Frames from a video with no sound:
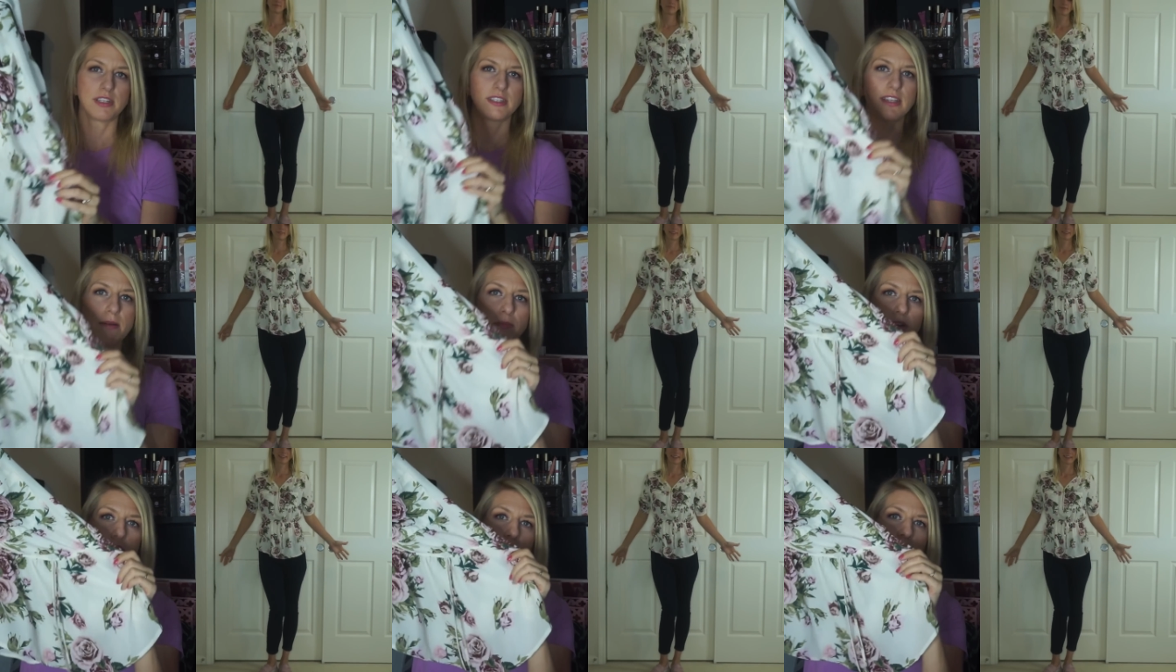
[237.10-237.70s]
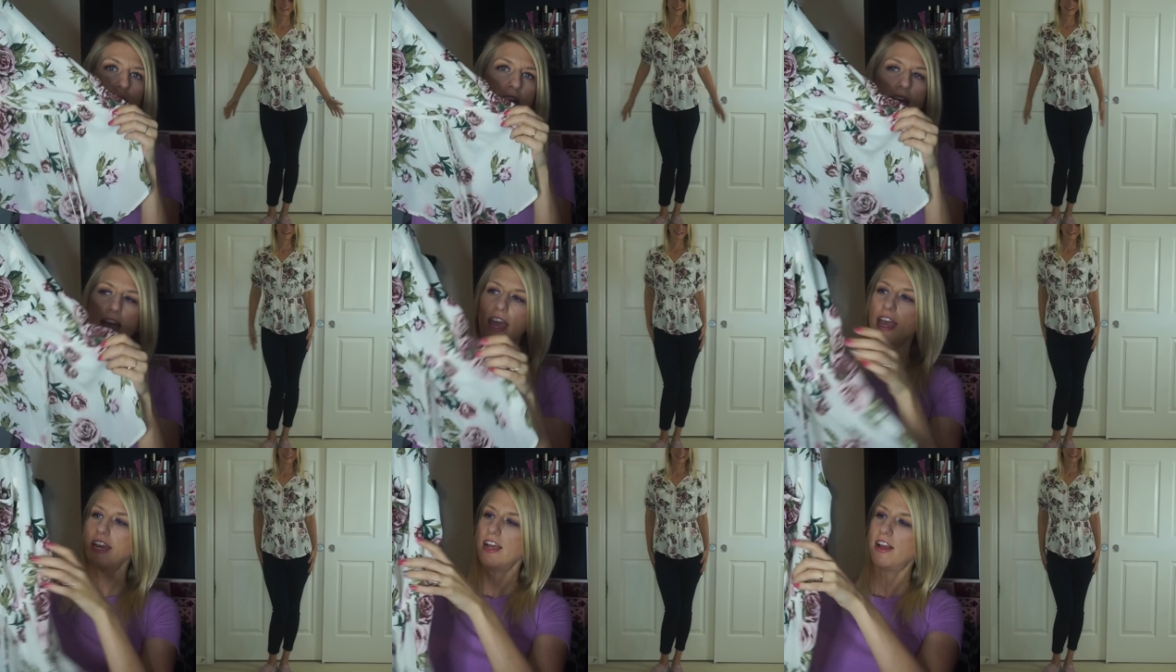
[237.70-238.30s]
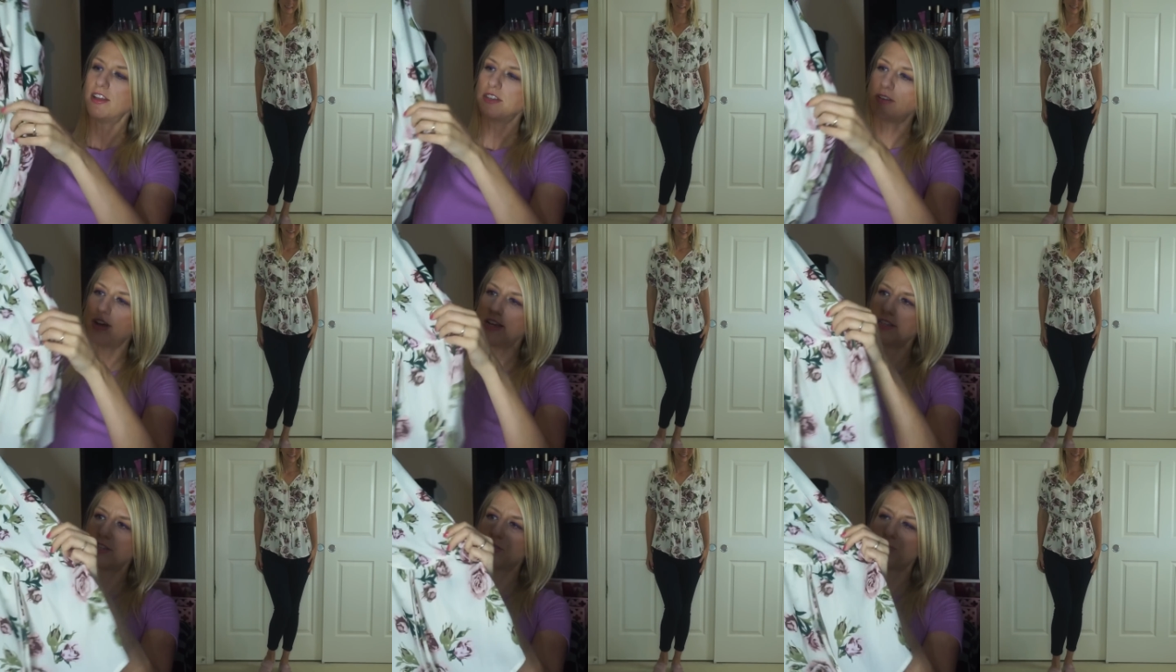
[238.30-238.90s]
summer. And it also
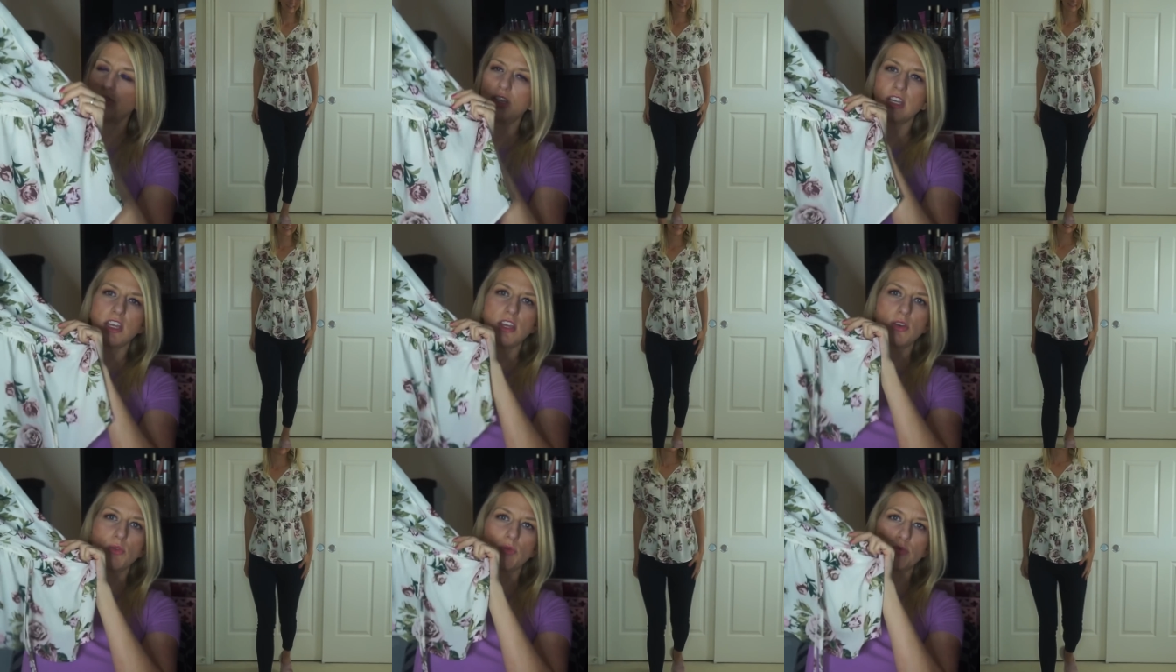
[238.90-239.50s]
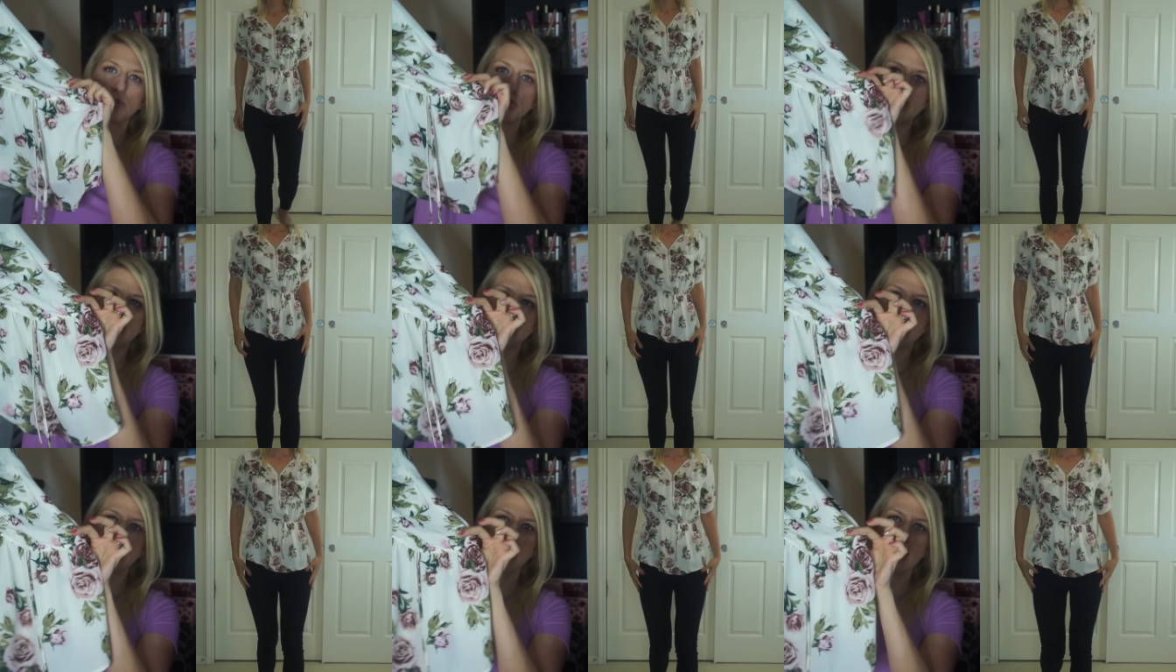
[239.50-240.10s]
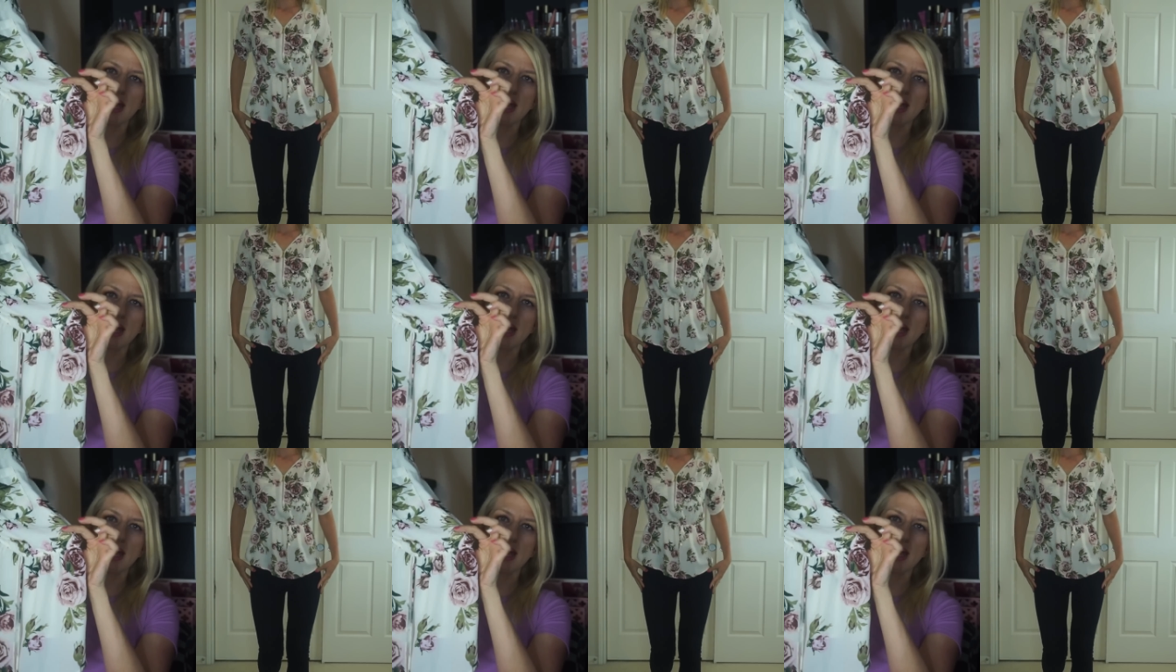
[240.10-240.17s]
has this really cute ruching